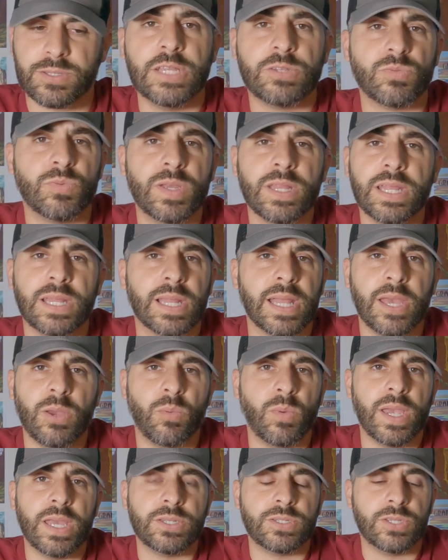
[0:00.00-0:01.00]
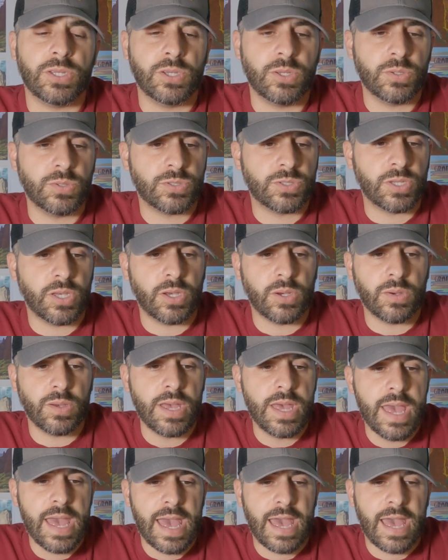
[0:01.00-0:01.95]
It's really lightweight too, so